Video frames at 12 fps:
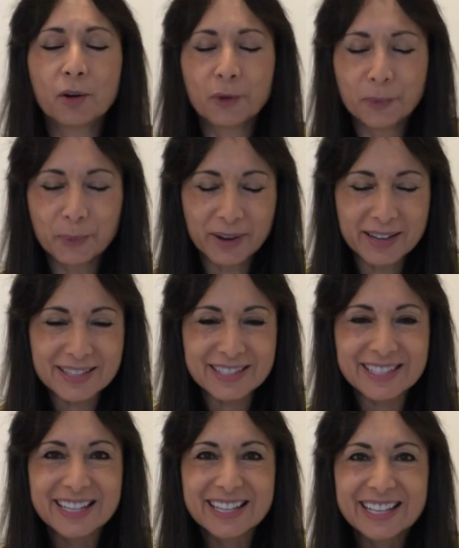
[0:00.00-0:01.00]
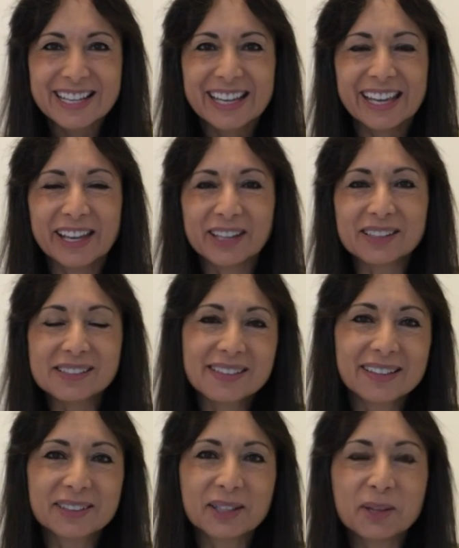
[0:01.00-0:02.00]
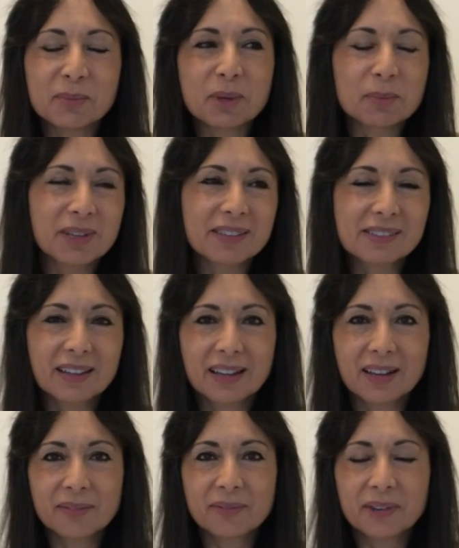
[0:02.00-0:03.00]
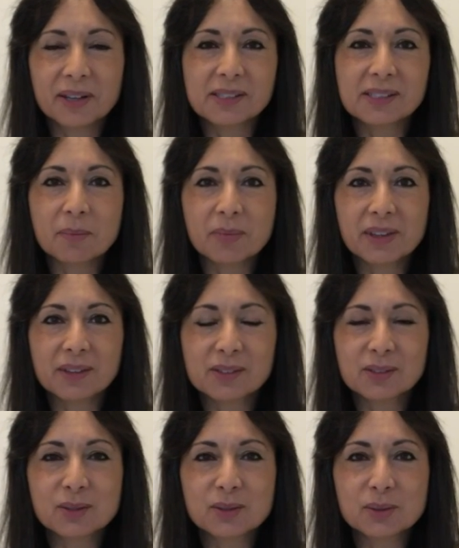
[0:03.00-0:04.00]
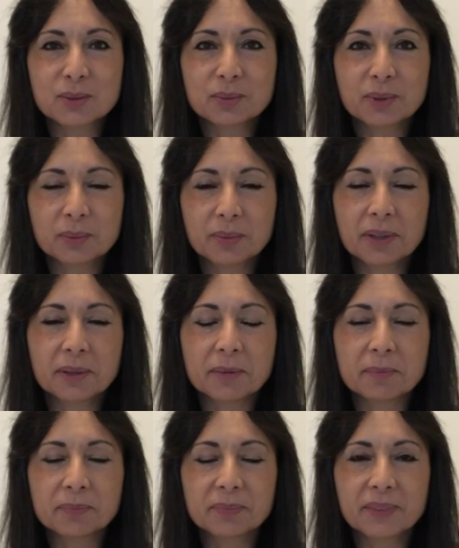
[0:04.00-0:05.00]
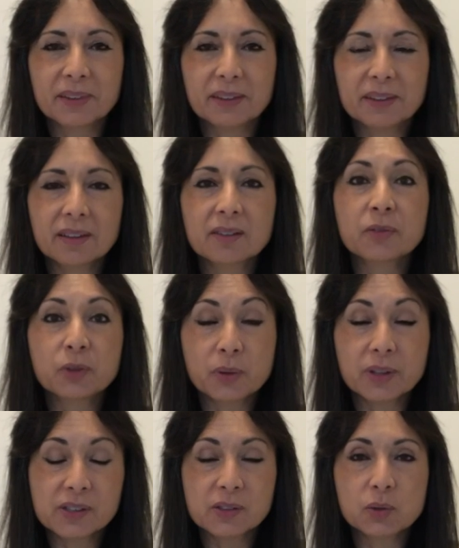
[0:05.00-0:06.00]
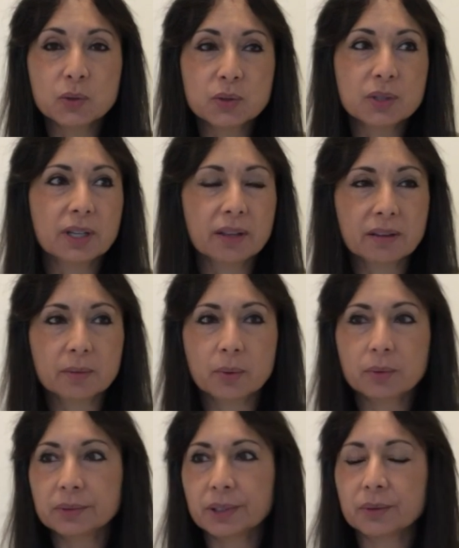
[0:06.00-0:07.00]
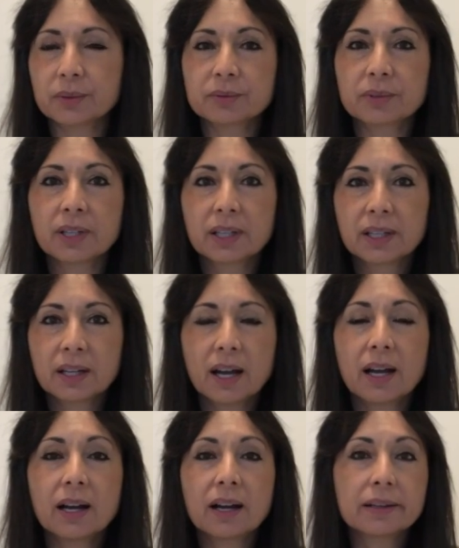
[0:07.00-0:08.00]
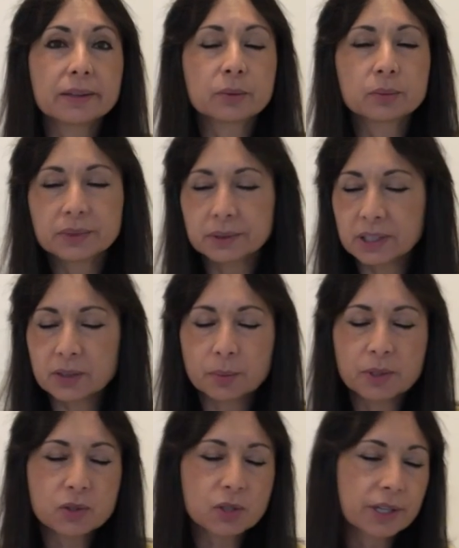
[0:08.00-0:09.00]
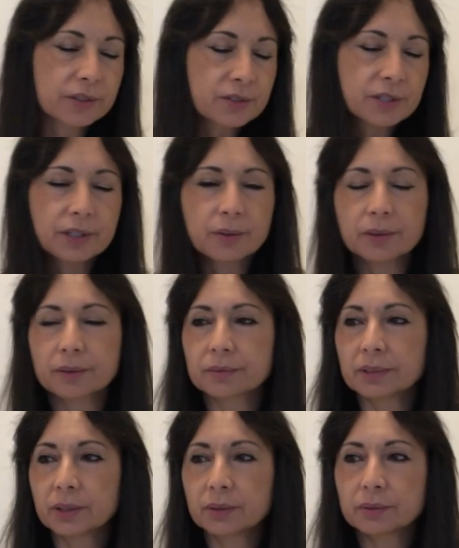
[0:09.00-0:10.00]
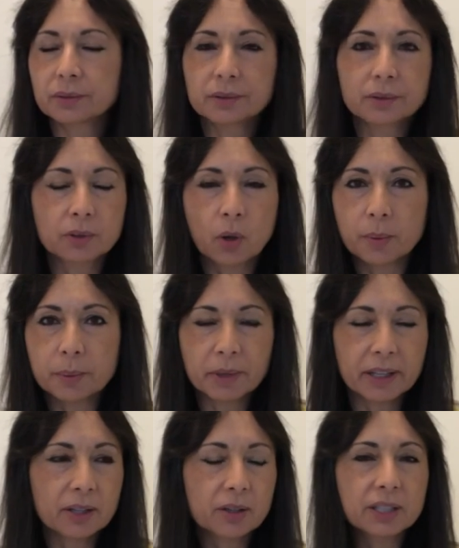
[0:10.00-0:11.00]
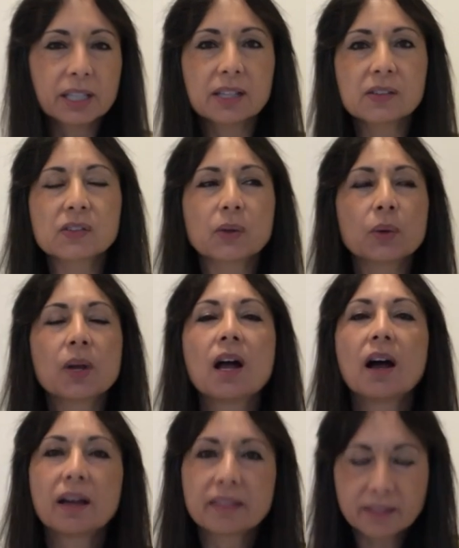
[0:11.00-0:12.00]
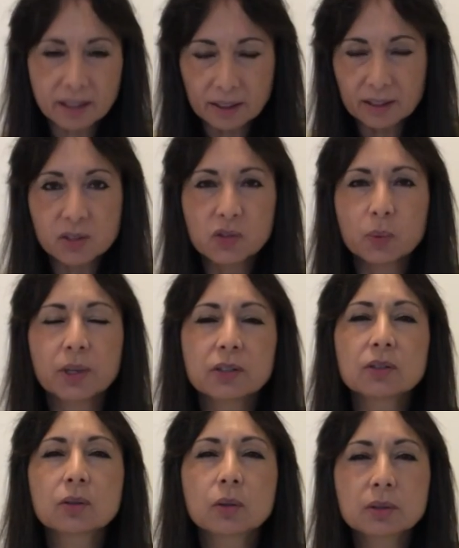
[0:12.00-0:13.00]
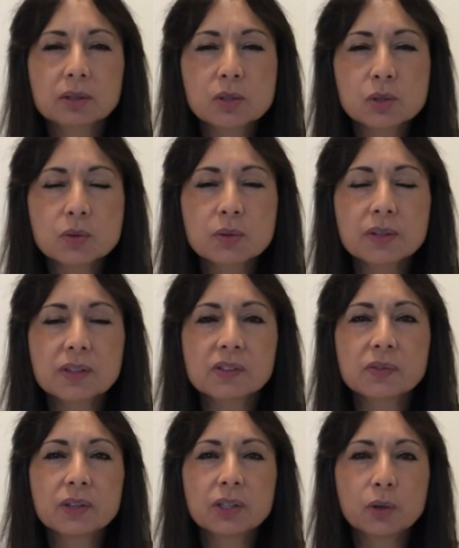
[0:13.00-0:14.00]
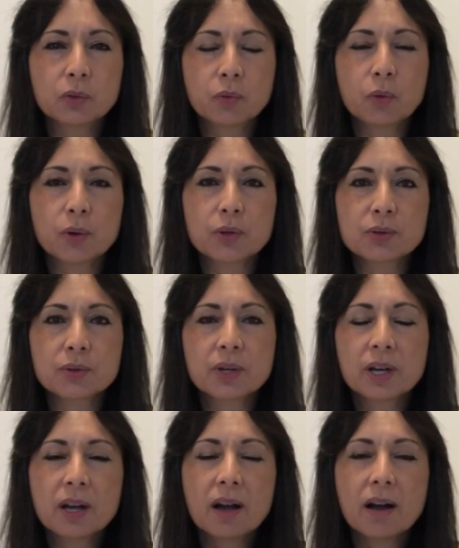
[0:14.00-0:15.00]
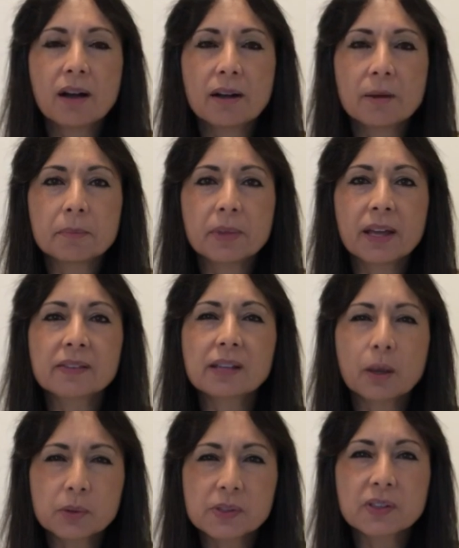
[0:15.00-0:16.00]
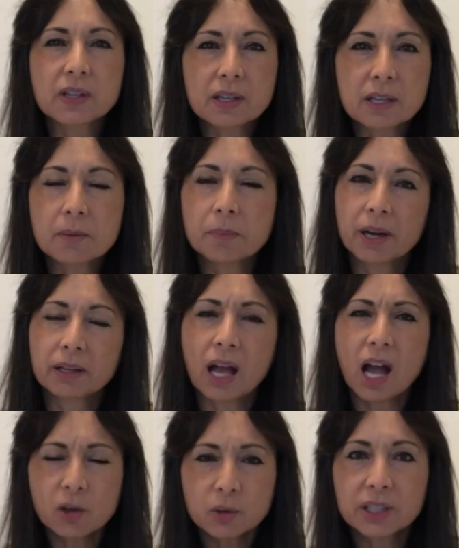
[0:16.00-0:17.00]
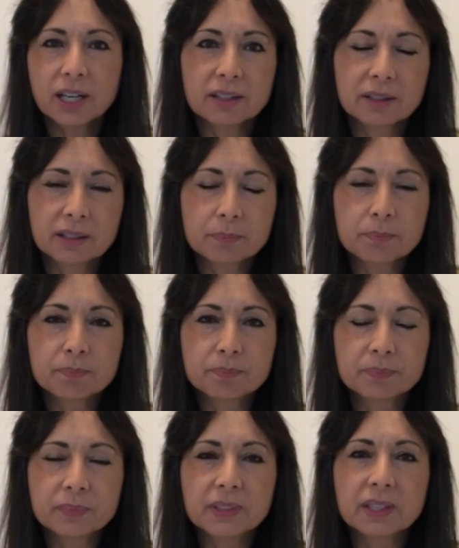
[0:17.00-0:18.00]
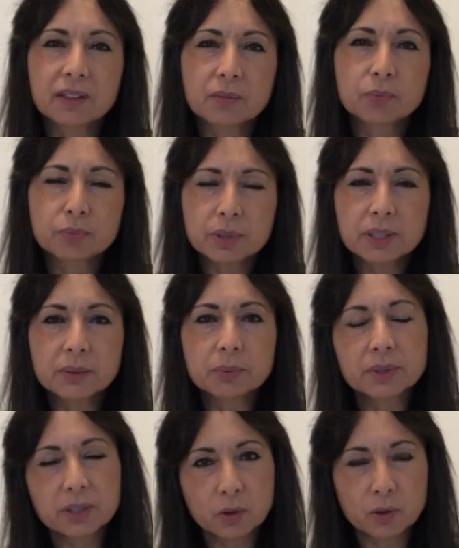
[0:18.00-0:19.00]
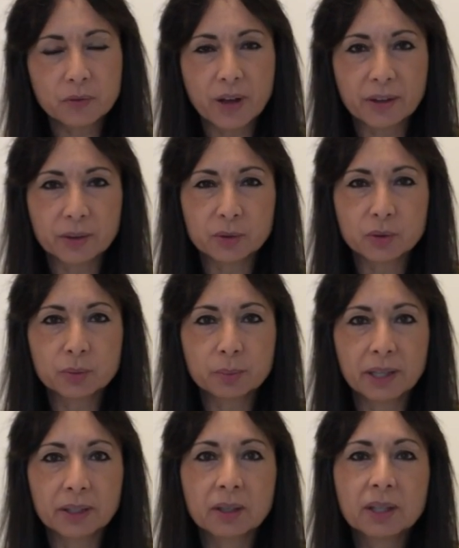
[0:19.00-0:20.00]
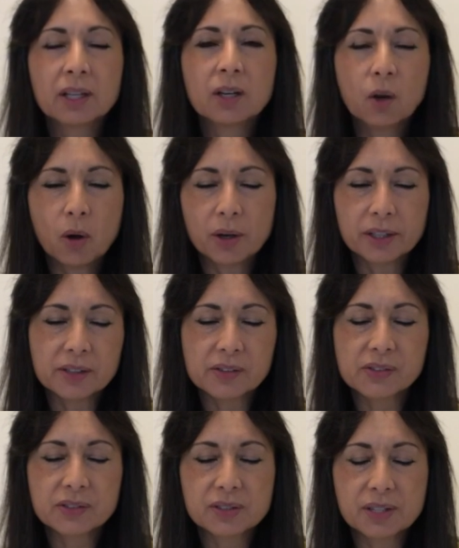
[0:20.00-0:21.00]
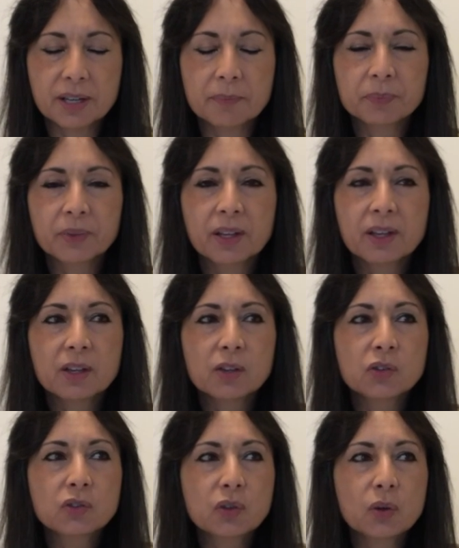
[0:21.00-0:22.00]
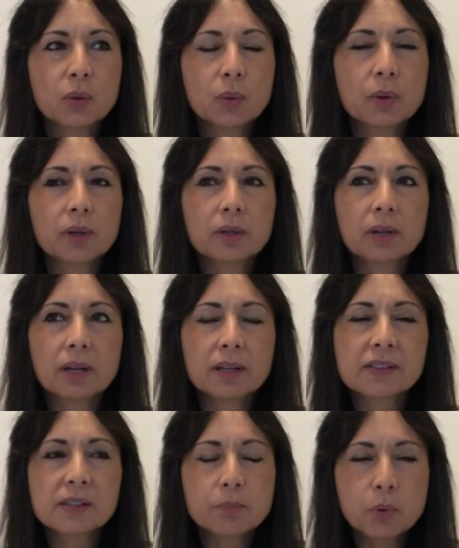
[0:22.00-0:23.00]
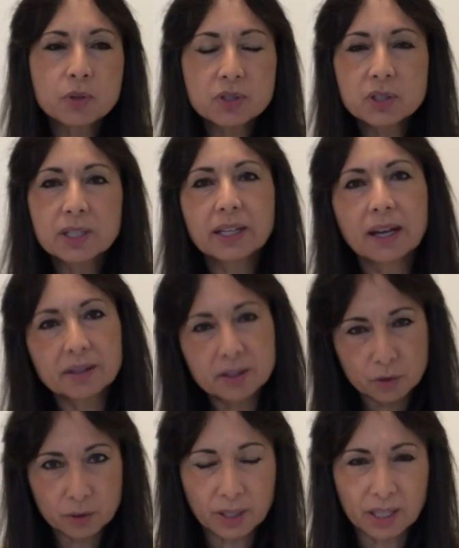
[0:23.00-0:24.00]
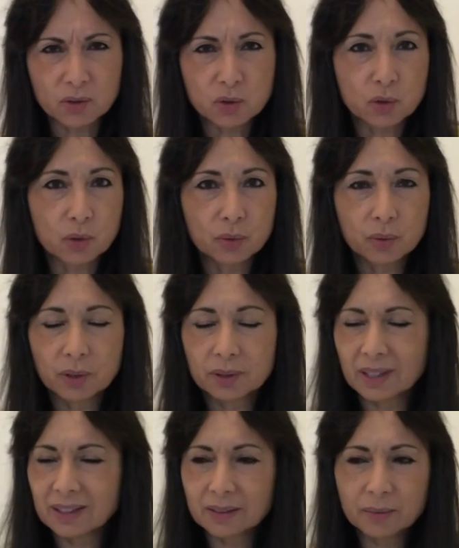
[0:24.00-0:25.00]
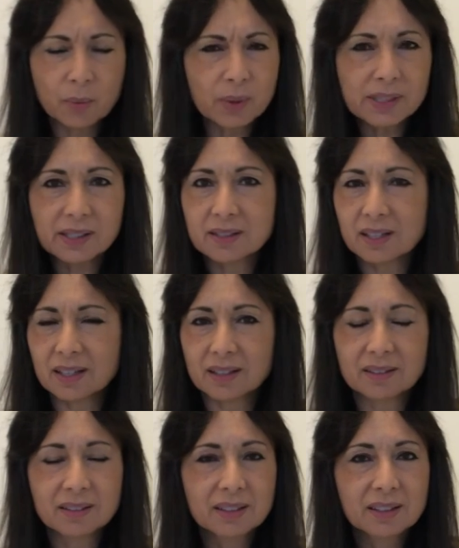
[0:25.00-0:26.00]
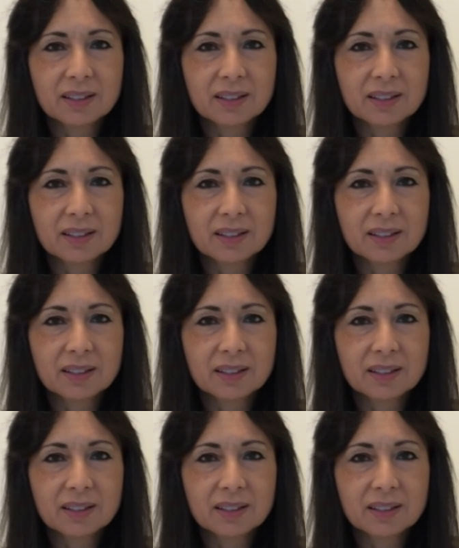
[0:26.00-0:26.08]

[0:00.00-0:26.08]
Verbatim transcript: all wet and it's not going to help me because I have uh, some things to do, um, a few things to do today that, you know, I, I don't need to be changing or, you know, combing my hair again. So I thought I just wanted to shoot this video for you um, as I was thinking about how can I give really, really good value to my audience today. So uh, it's important to get out into nature or once a day